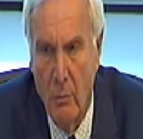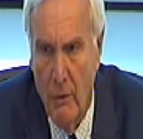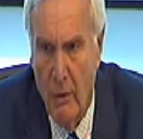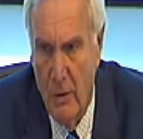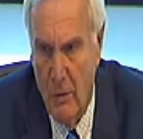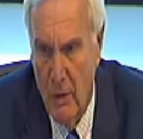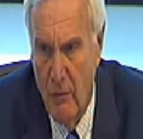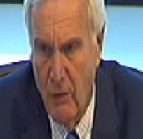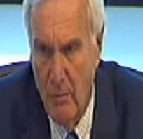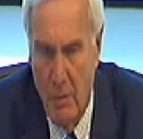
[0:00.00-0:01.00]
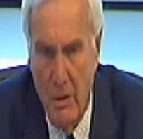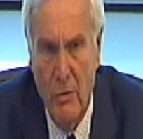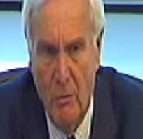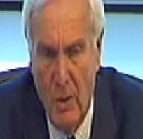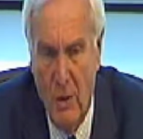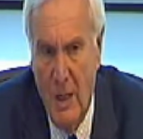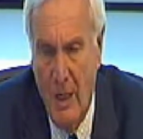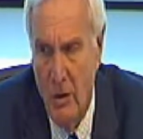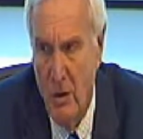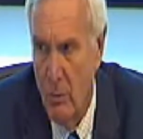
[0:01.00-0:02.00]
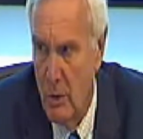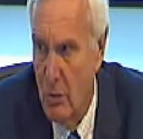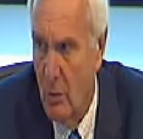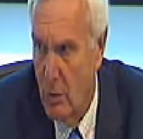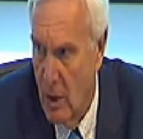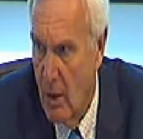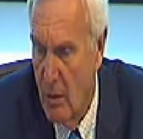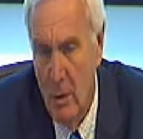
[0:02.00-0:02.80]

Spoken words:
We've identified bits around the edges which could go.